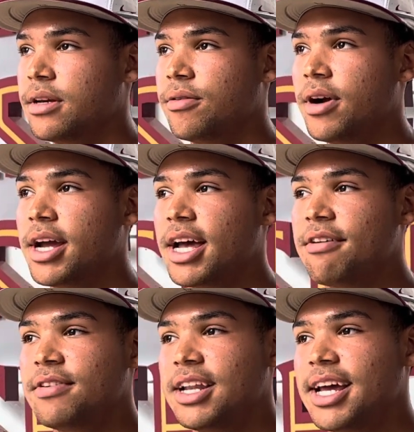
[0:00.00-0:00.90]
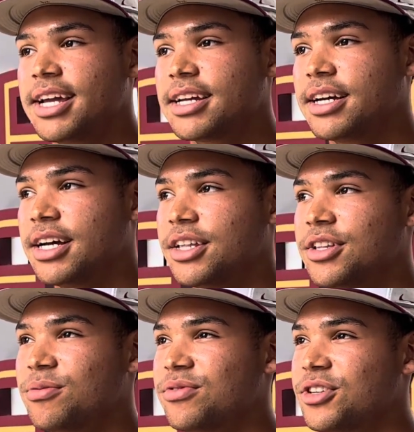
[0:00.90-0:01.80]
Right. I feel like
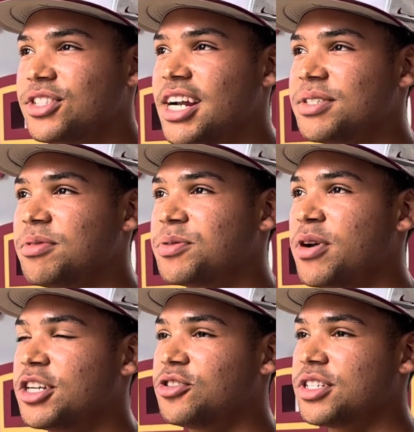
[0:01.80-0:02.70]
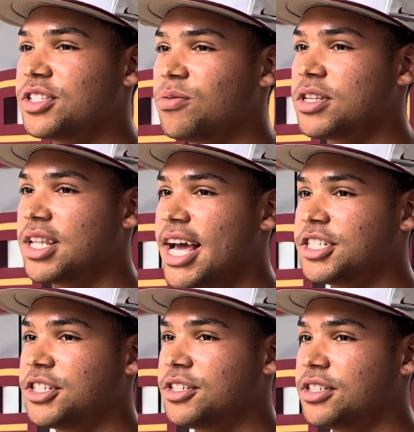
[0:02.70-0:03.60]
there's not as much pressure as there was
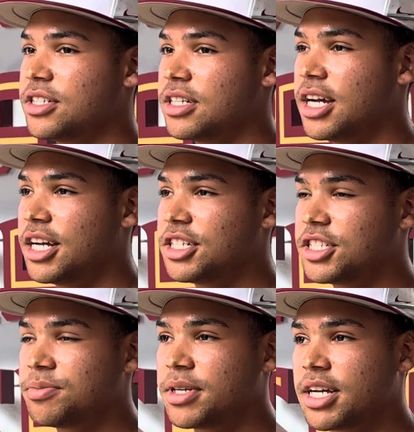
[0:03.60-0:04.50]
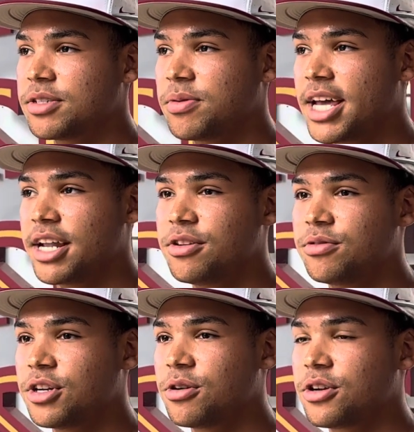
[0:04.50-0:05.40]
last year, just because we had
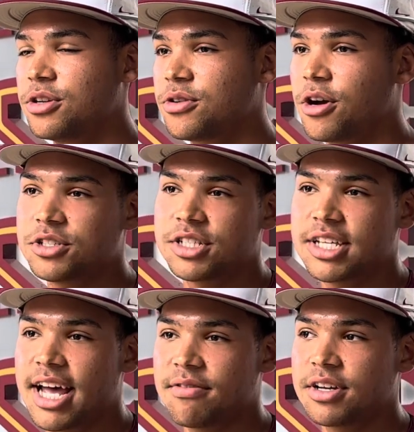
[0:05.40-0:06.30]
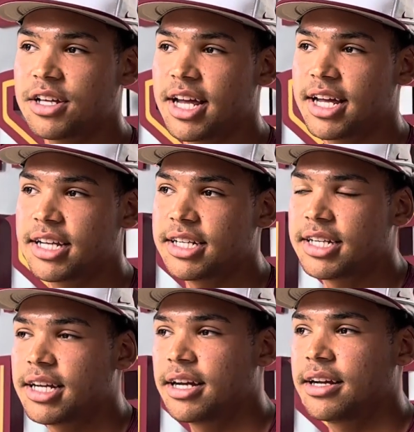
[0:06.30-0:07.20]
new coaching staff and all that,
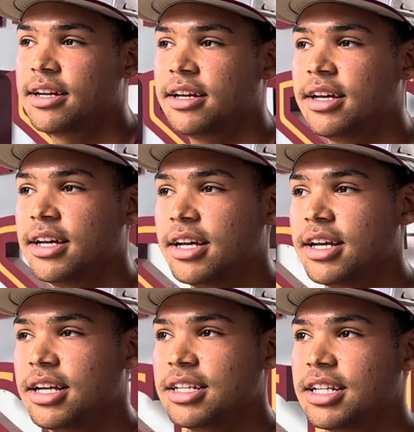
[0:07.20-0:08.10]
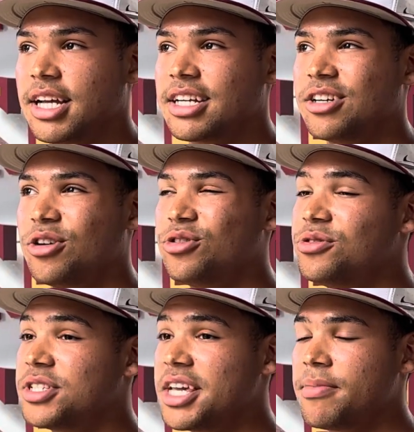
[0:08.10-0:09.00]
and like a whole new
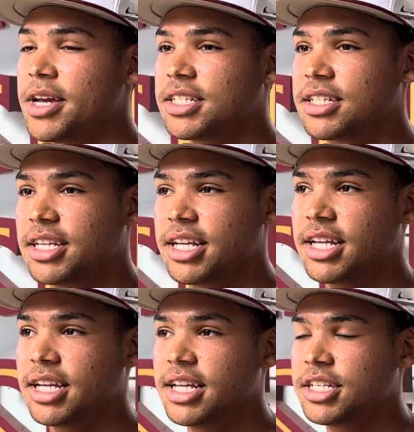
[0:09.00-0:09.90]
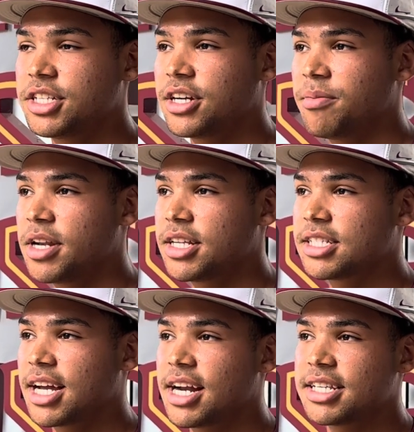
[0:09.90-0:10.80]
team basically. And this year, I mean,
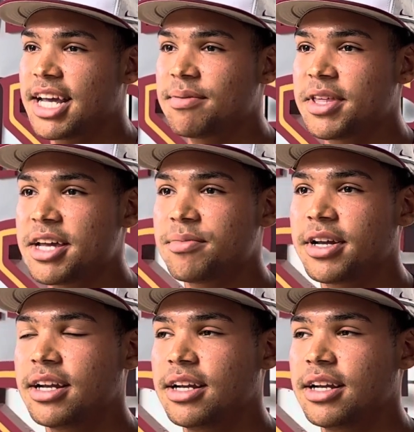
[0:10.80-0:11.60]
it's kind of the same thing, but,